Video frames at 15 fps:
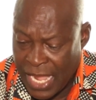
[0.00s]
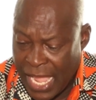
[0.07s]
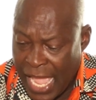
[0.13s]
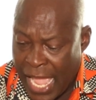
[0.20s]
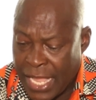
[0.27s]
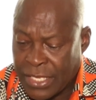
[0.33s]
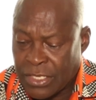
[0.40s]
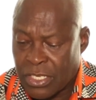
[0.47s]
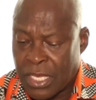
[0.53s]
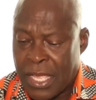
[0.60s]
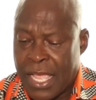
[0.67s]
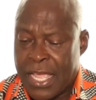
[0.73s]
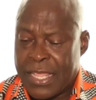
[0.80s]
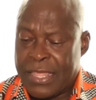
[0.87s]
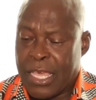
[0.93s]
And
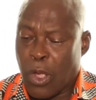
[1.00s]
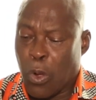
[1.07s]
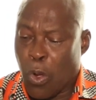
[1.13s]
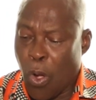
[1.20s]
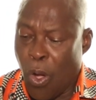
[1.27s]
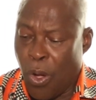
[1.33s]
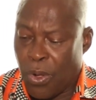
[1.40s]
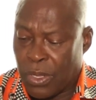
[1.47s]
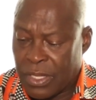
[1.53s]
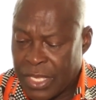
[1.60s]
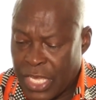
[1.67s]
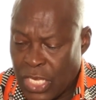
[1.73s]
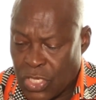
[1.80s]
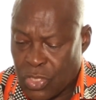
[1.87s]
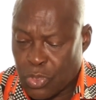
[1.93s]
the
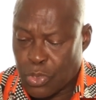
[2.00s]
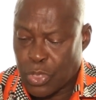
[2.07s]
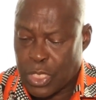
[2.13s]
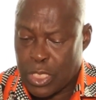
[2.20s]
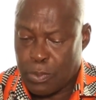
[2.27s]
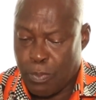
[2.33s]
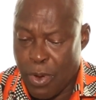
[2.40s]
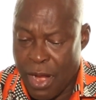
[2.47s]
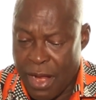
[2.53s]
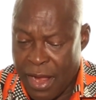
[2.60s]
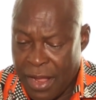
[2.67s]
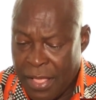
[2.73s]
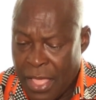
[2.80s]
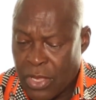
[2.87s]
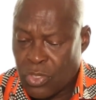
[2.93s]
goal is
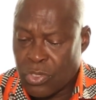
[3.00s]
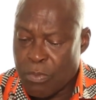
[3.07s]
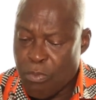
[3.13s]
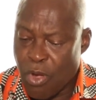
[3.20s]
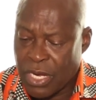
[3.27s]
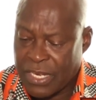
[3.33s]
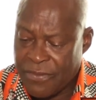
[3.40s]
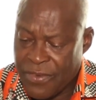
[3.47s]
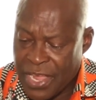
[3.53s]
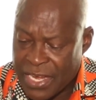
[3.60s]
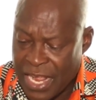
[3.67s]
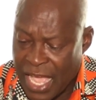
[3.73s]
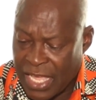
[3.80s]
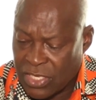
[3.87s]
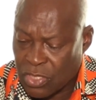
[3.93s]
to
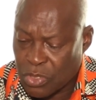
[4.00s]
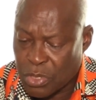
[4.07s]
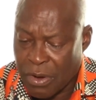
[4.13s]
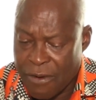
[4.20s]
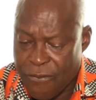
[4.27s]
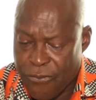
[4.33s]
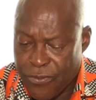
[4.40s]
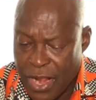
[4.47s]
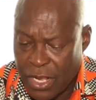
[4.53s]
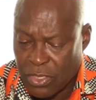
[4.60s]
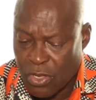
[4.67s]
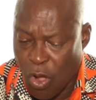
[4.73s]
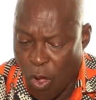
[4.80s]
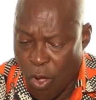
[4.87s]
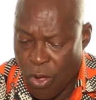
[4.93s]
motivate us to
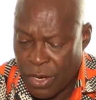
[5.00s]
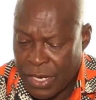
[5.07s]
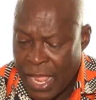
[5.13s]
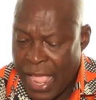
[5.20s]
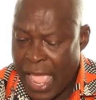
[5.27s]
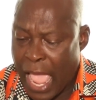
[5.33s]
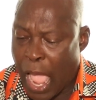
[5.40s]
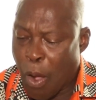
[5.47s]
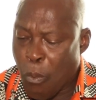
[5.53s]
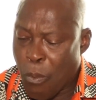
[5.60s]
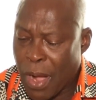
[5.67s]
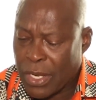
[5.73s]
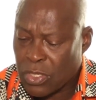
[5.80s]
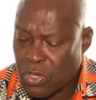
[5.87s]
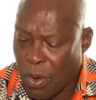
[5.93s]
reflect on and
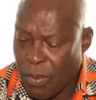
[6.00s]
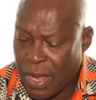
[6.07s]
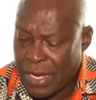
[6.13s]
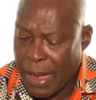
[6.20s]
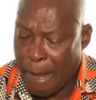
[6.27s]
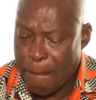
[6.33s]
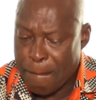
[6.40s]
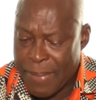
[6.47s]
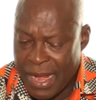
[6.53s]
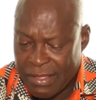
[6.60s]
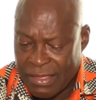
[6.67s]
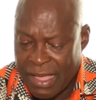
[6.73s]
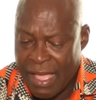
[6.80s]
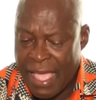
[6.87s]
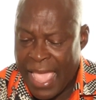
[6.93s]
work toward
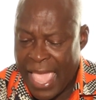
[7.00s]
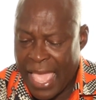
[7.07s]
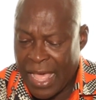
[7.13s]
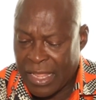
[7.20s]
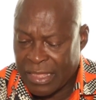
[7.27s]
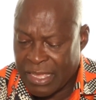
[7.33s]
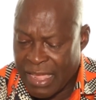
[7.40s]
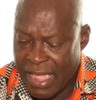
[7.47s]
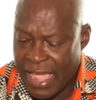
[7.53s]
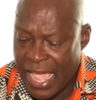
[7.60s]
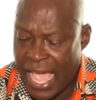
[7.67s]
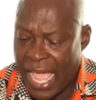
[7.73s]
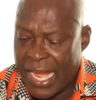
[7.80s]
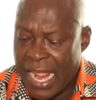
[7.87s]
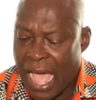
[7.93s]
better healthcare
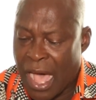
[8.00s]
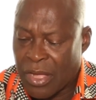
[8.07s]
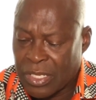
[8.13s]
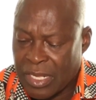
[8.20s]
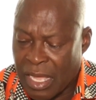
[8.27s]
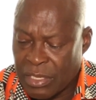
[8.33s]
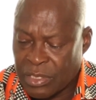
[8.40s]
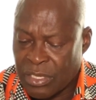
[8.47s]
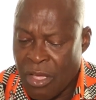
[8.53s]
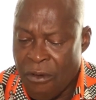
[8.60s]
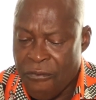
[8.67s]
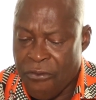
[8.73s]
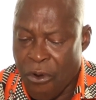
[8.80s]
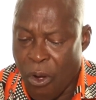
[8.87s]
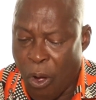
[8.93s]
and outcomes
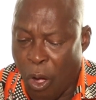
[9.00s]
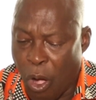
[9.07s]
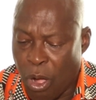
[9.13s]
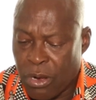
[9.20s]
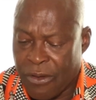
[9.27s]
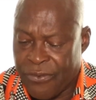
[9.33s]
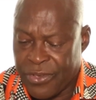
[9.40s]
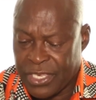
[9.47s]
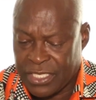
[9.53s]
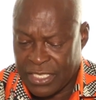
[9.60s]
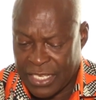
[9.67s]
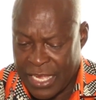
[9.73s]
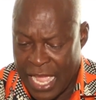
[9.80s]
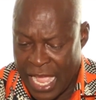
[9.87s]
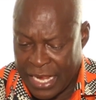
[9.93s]
for all of
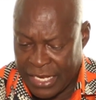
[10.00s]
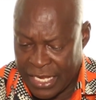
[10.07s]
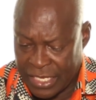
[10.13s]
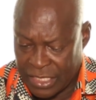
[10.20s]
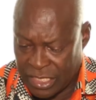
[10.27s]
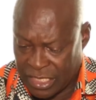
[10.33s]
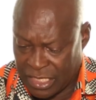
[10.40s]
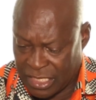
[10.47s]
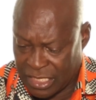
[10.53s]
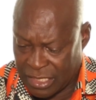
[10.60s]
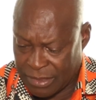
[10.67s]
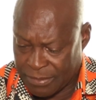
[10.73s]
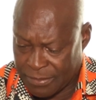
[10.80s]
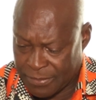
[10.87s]
us Ghanaians.